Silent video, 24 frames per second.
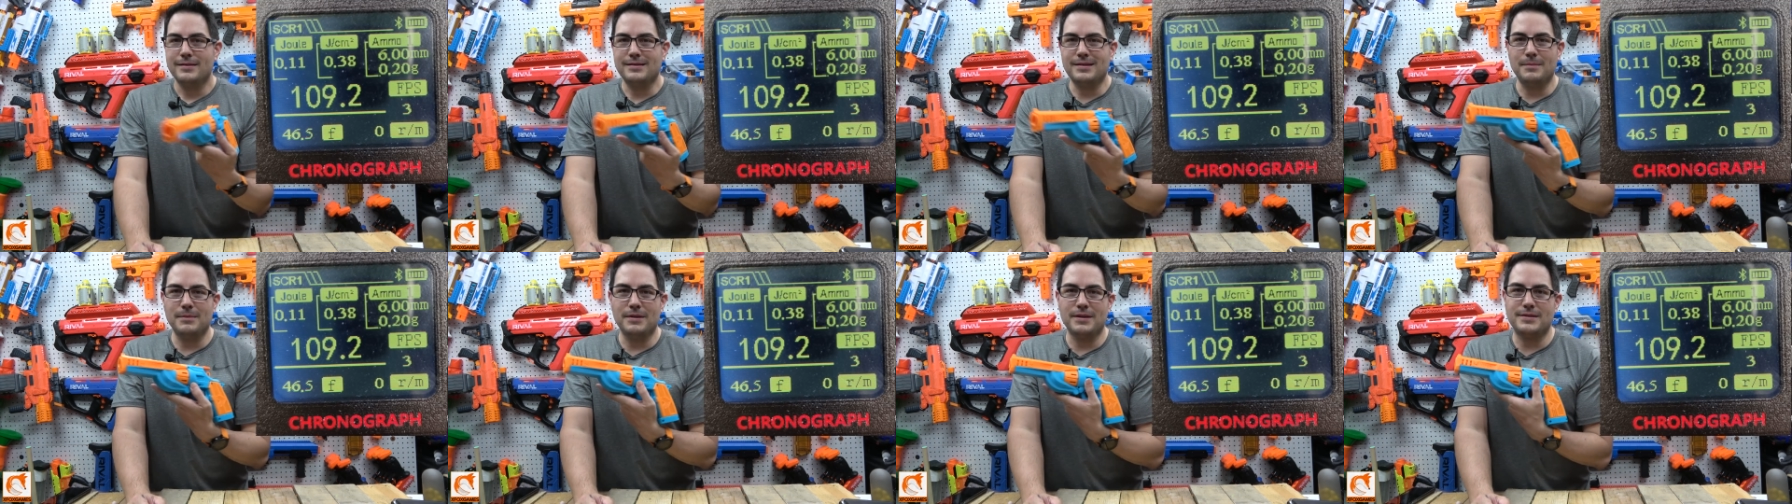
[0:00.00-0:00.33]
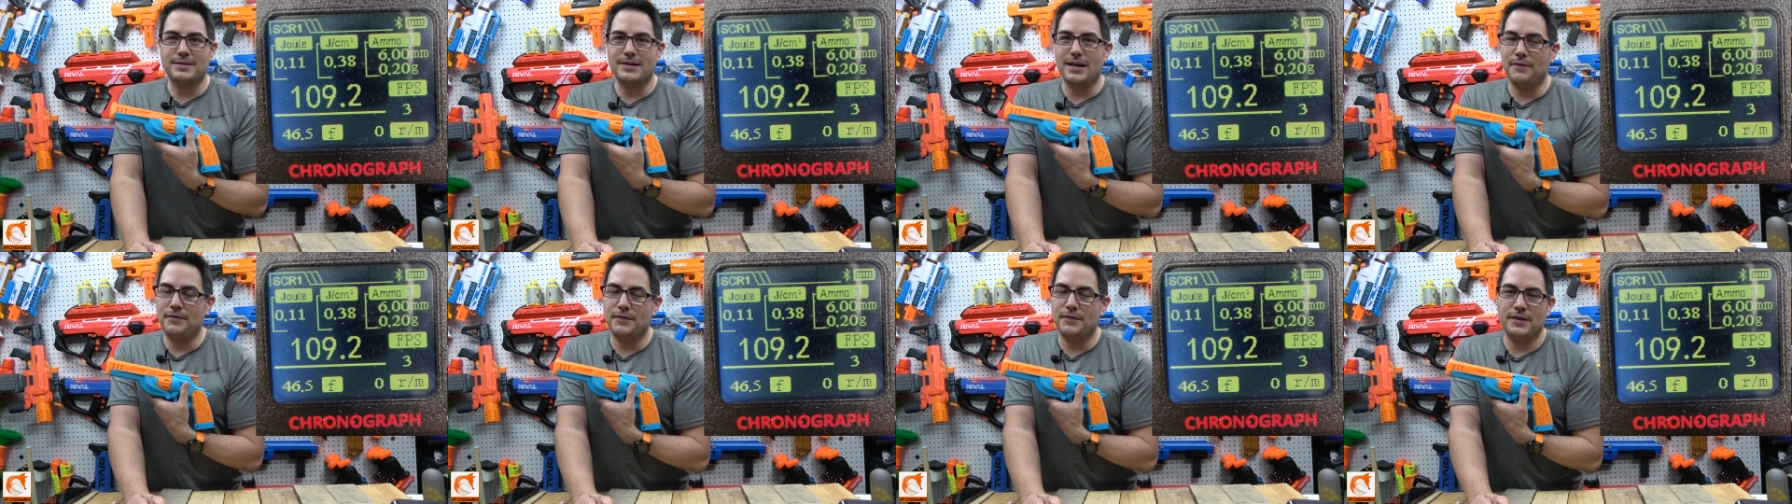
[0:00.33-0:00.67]
some of
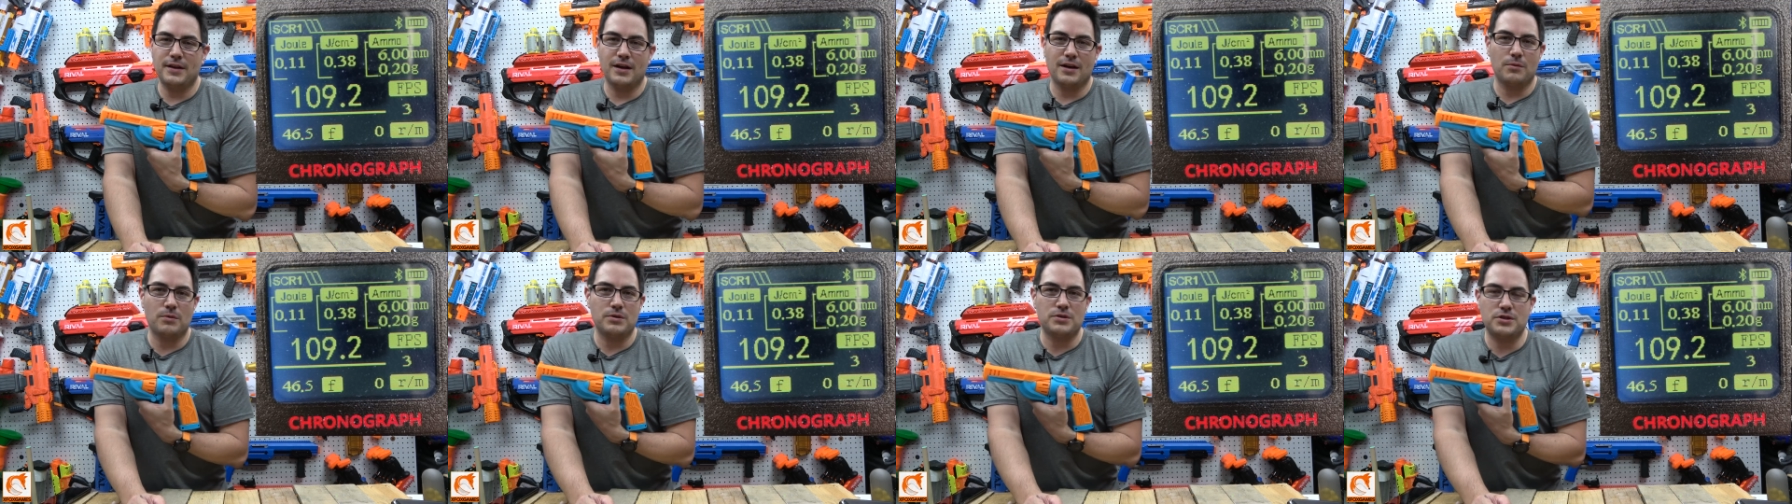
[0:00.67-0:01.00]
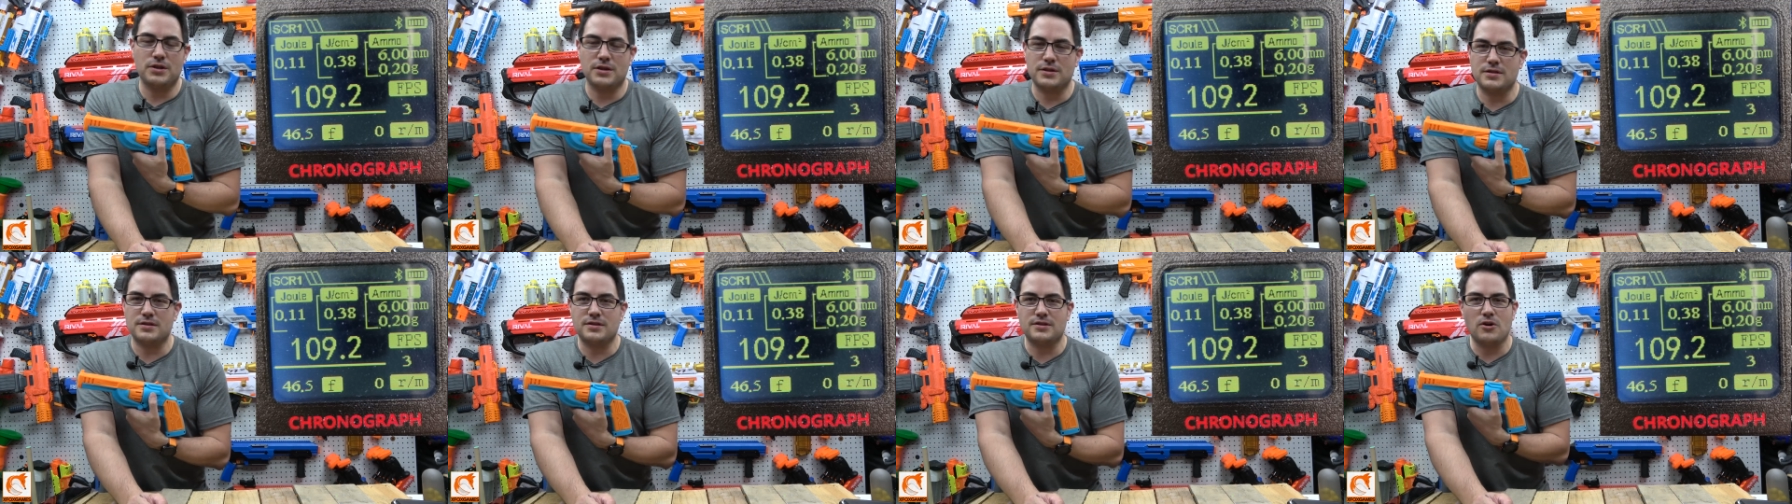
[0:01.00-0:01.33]
the stuff in there
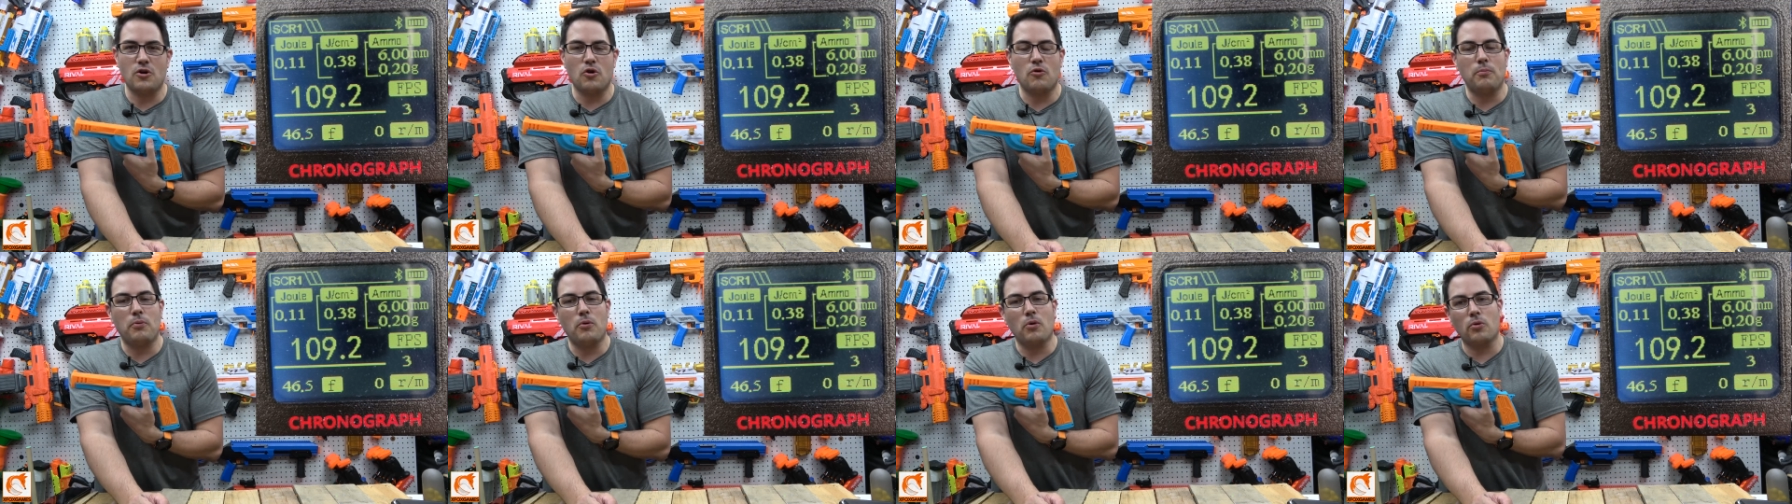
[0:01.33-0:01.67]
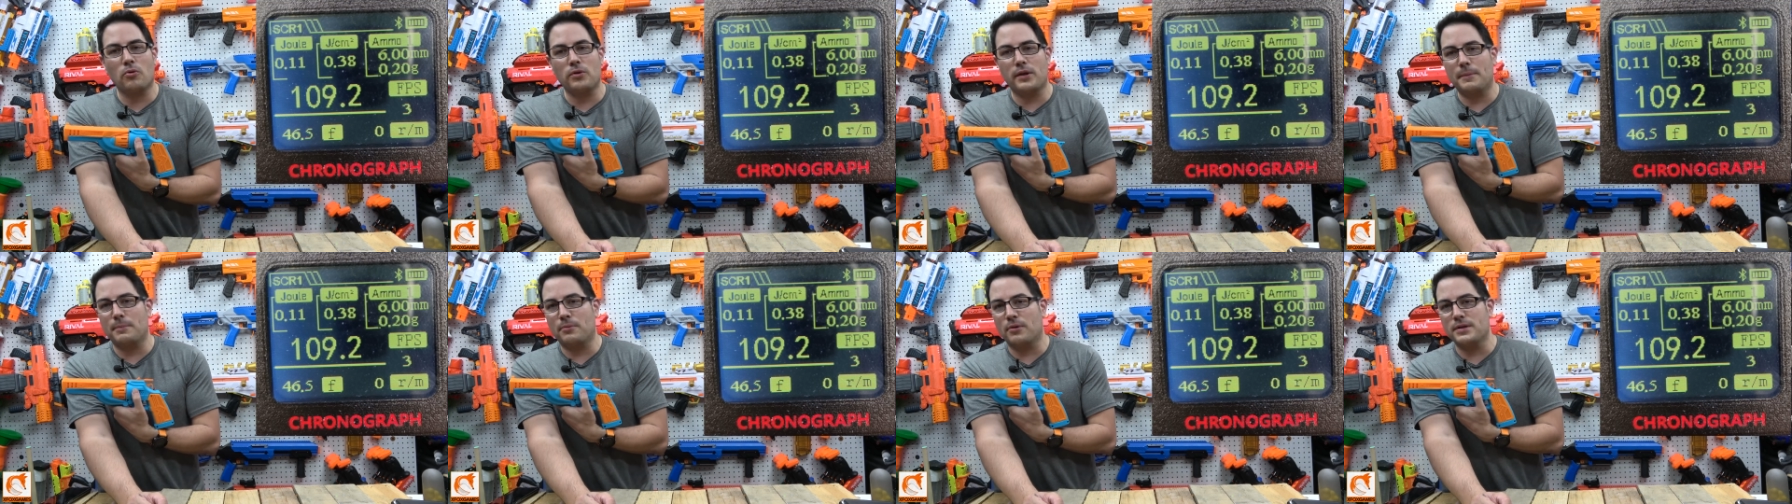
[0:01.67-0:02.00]
was just so
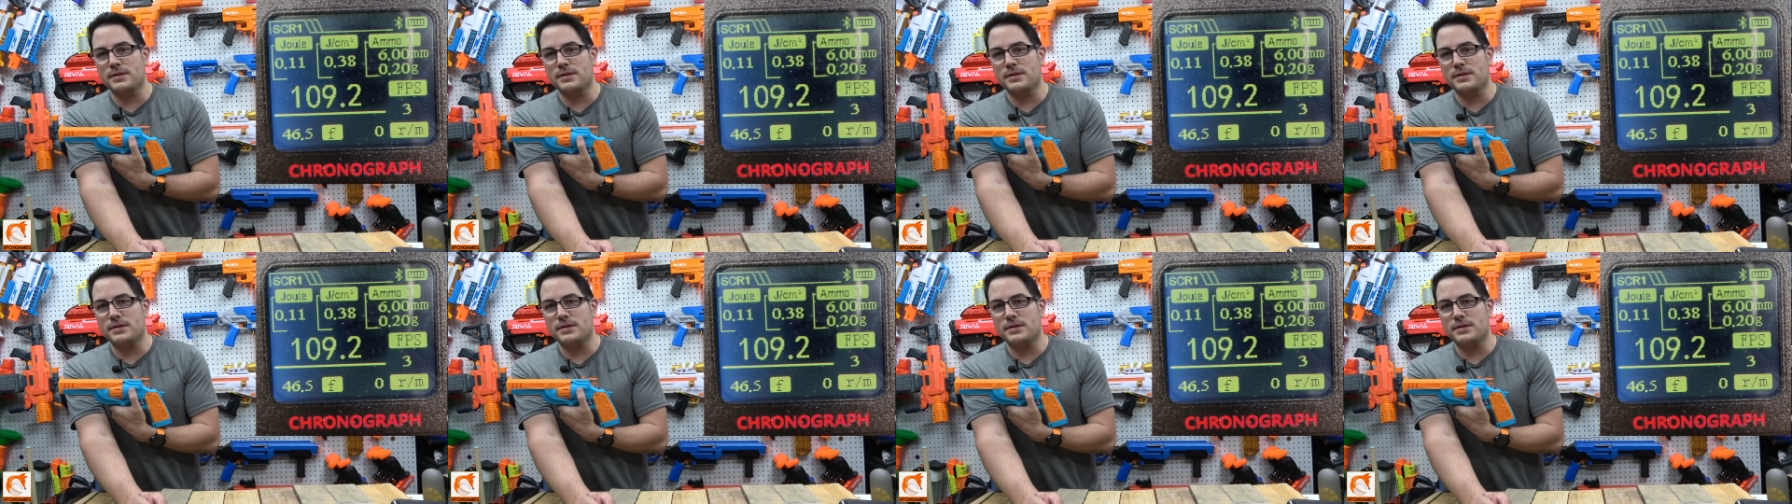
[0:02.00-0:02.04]
poorly